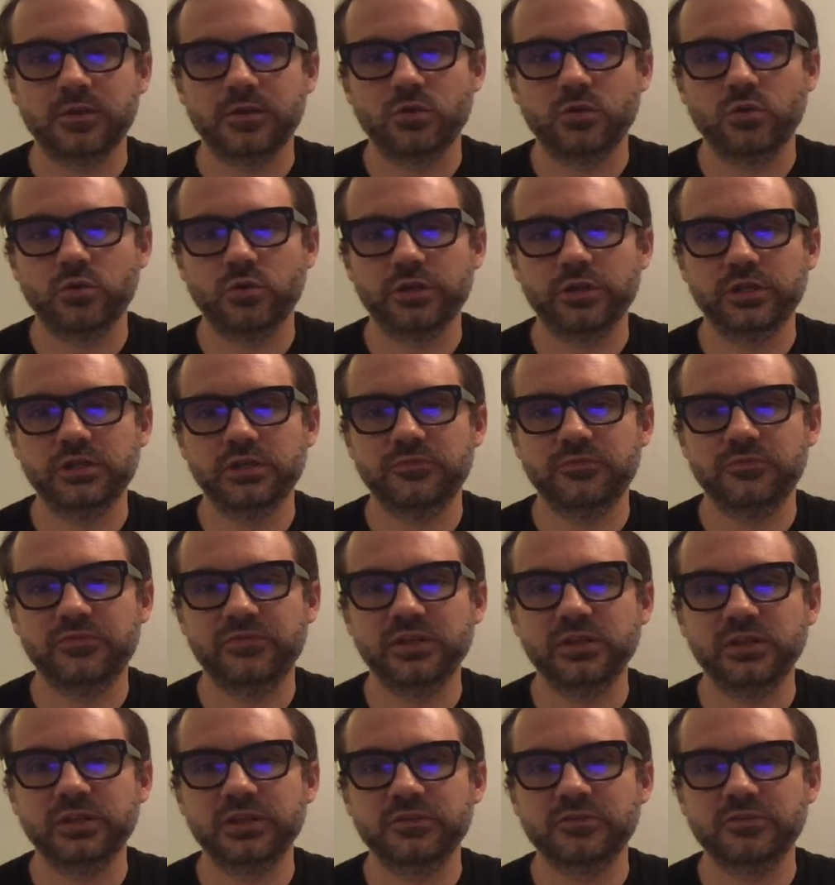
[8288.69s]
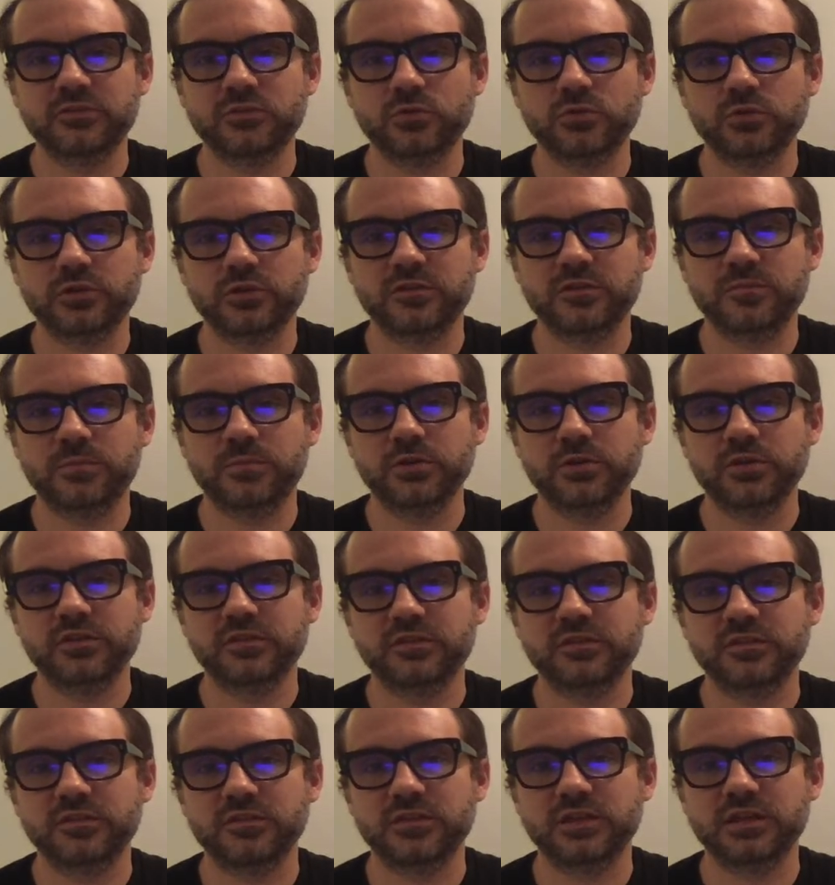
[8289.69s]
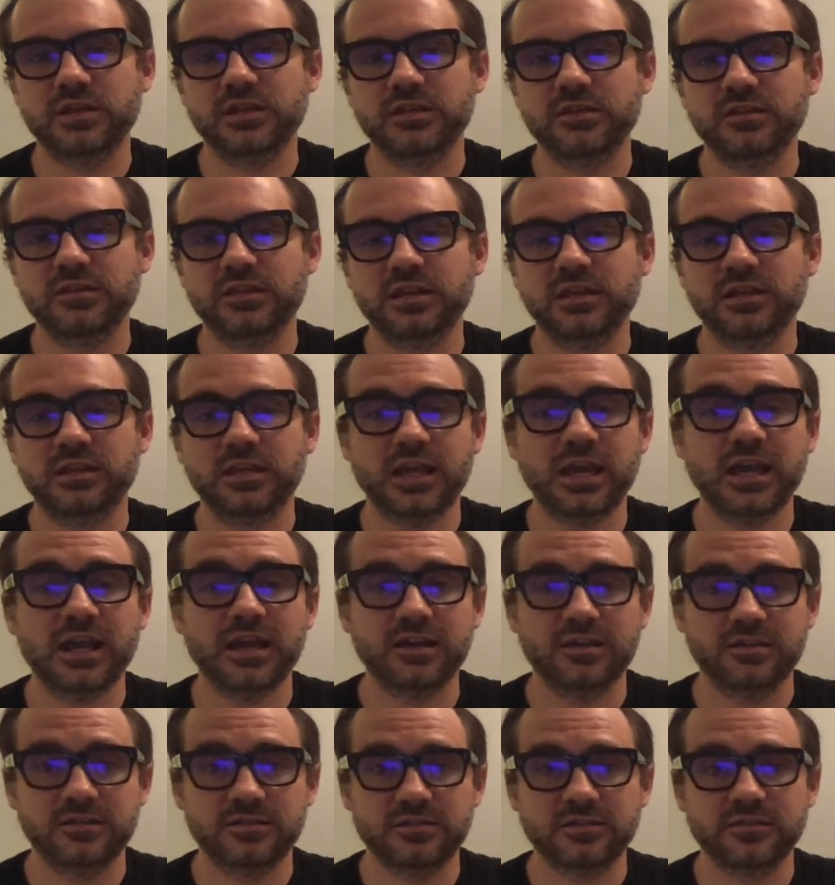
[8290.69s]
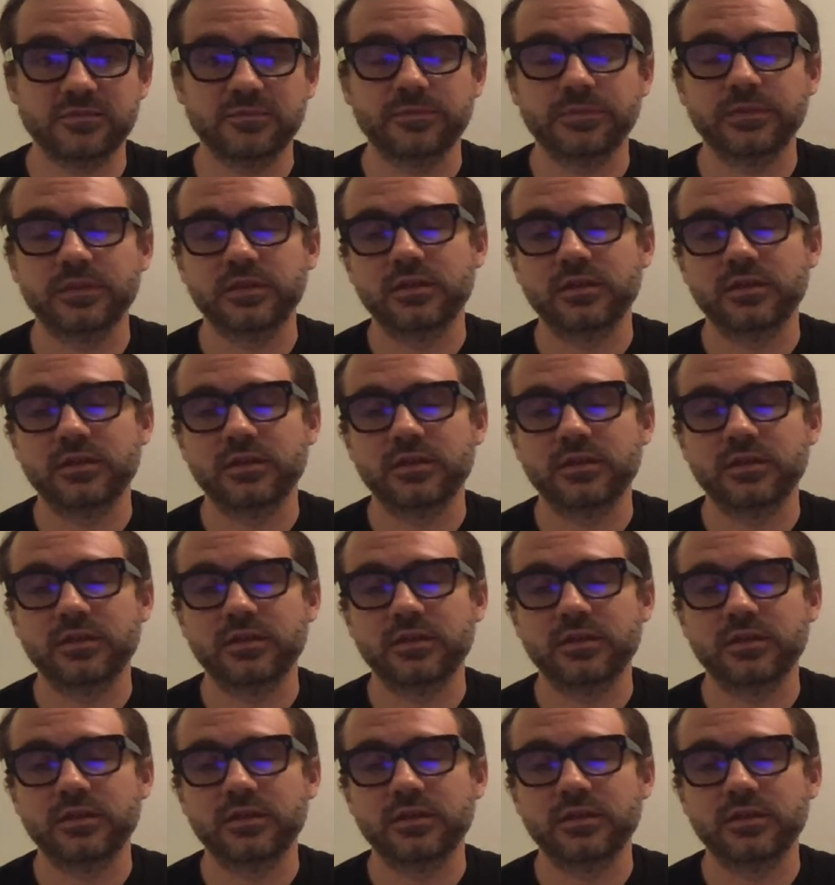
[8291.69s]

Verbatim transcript: or any feelings or experiences that it, it has